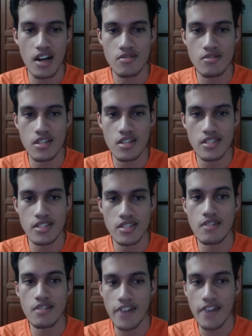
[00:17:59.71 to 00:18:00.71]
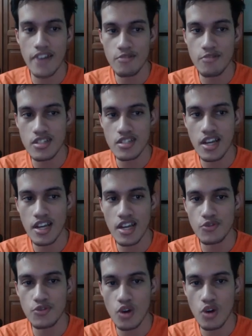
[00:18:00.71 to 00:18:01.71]
It's still fine, we still have
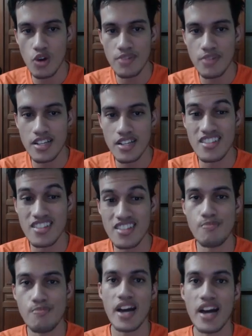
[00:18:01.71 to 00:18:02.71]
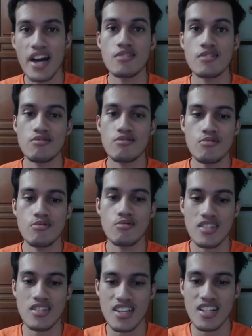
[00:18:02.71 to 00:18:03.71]
Swampert in the back to take
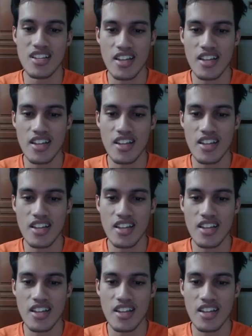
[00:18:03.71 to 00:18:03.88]
them